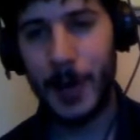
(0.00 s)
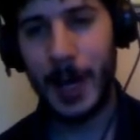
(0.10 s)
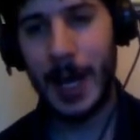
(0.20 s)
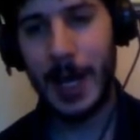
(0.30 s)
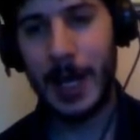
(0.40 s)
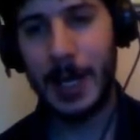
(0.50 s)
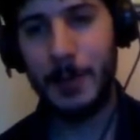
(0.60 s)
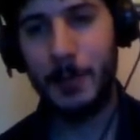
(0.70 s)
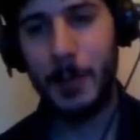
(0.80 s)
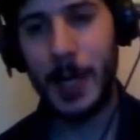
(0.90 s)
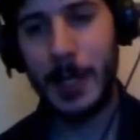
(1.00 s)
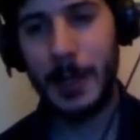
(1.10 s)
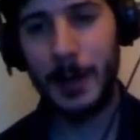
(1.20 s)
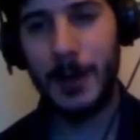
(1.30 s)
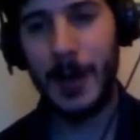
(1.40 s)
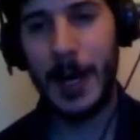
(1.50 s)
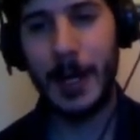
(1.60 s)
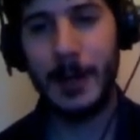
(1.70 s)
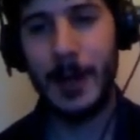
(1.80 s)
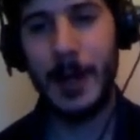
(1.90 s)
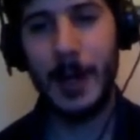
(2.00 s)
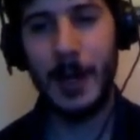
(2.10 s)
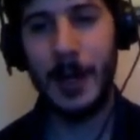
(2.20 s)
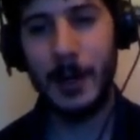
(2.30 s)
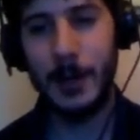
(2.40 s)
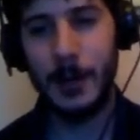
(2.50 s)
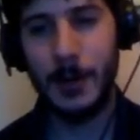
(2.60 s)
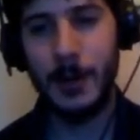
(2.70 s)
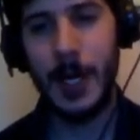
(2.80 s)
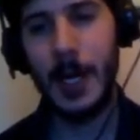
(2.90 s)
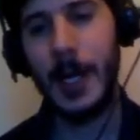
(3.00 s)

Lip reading: a peddler and a girl,